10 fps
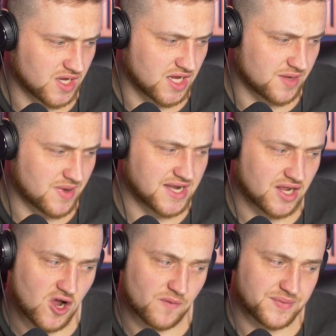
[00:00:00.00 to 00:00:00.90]
I
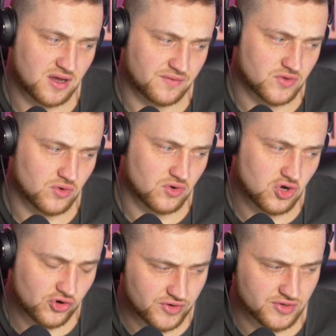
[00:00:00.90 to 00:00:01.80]
need a copy of your
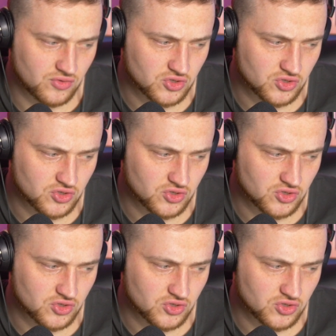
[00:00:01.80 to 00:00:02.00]
current